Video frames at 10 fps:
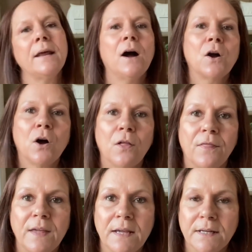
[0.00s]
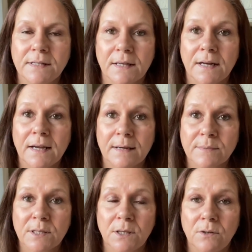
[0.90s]
I got these, and I
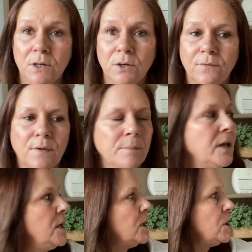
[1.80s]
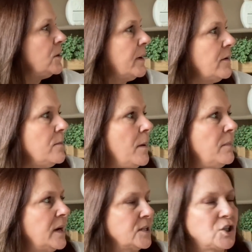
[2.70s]
absolutely love them. You might
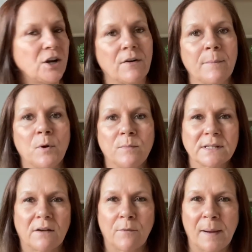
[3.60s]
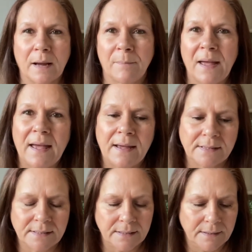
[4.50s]
remember last year I bought myself a bag of
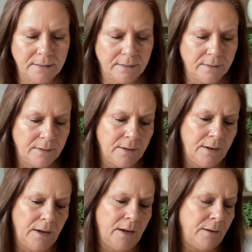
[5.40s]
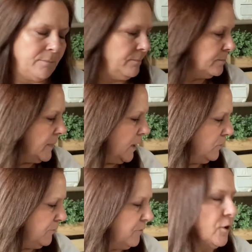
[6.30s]
pears. I
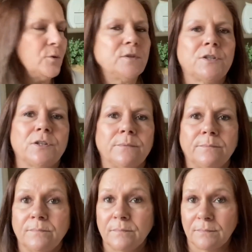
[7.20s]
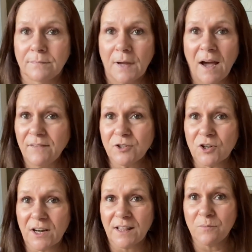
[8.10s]
love fruits. I haven't
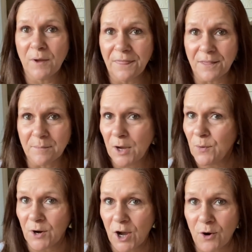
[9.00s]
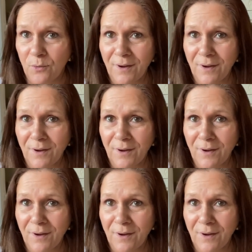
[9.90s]
done anything with them, oh no.